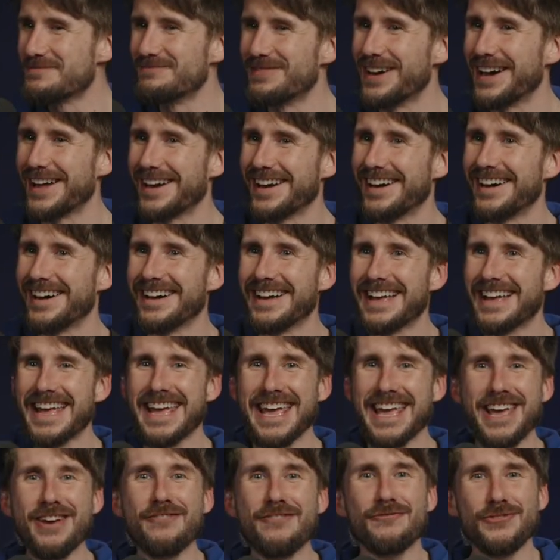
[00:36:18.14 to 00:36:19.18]
but uh,
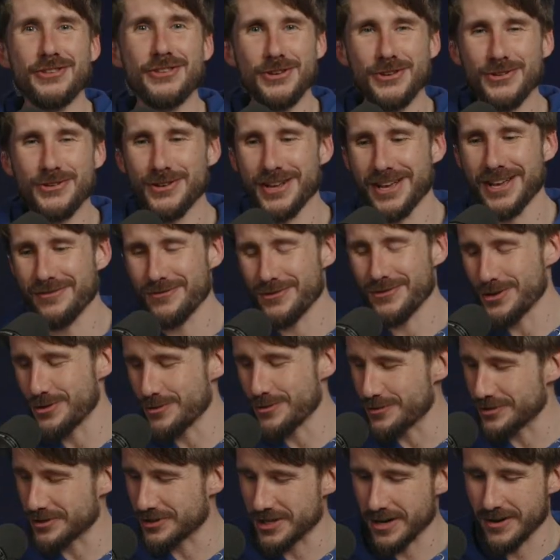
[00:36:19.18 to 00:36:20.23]
if you if
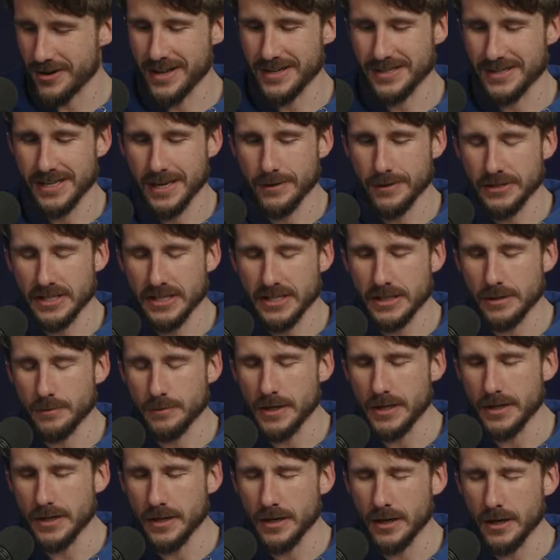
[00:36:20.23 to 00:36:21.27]
you share that same
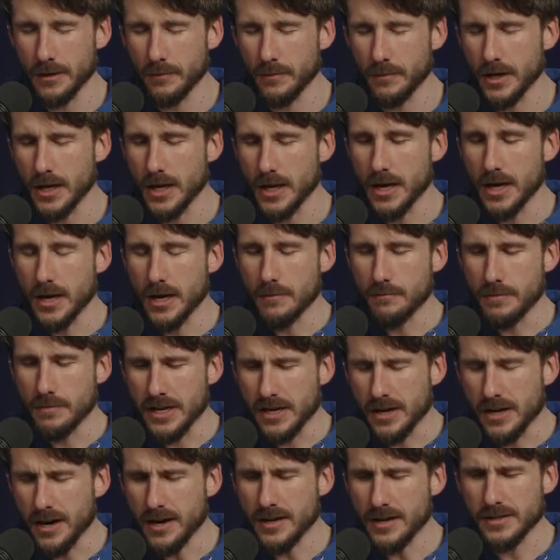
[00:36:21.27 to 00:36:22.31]
sentiment, um,
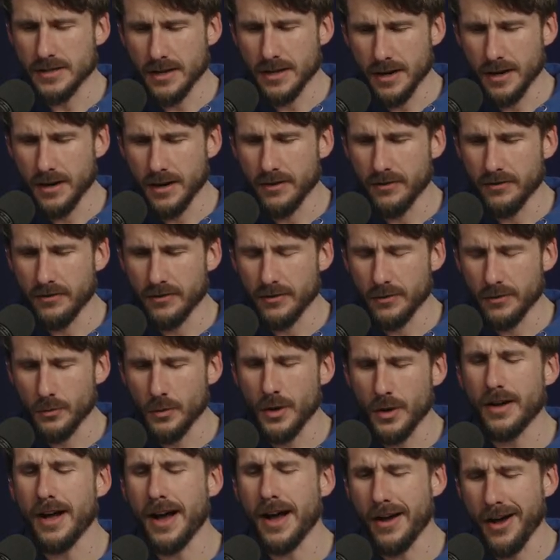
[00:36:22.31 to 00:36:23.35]
because of
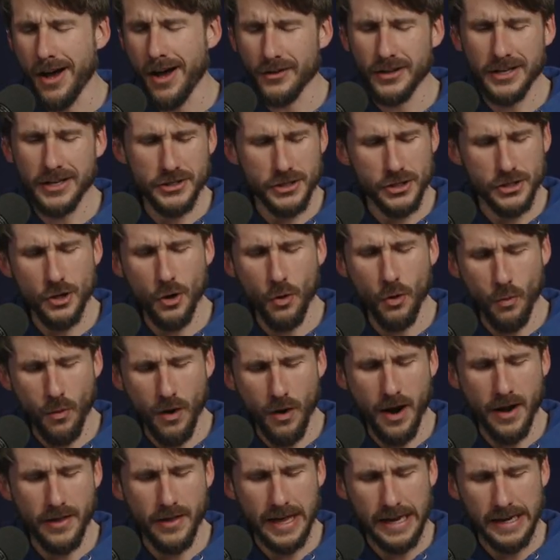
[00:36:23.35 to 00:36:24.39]
well, I, will let you know
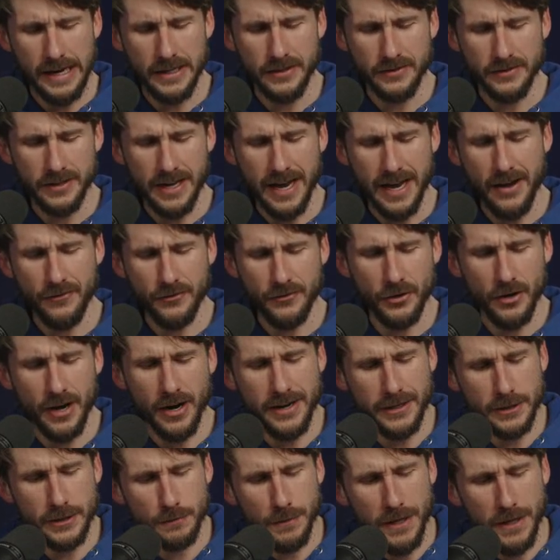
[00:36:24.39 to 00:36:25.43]
why that is after I
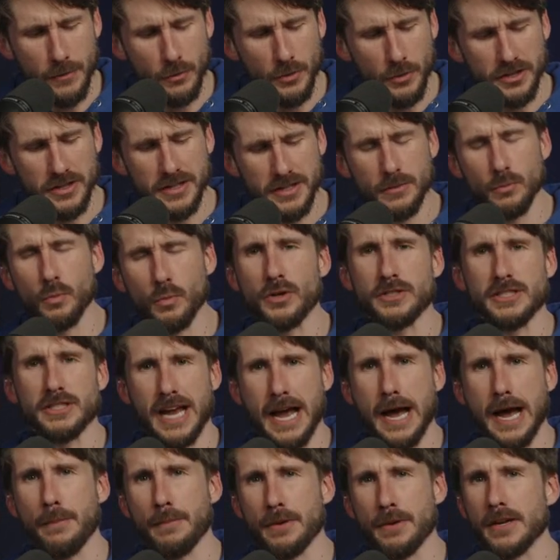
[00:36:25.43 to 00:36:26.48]
explain what what's
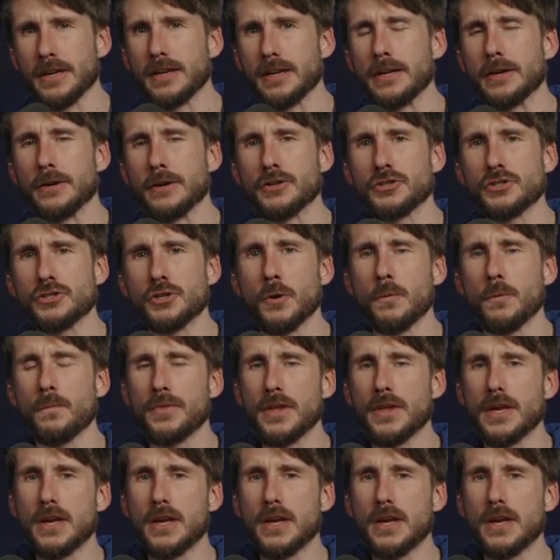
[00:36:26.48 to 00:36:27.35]
happening here. So,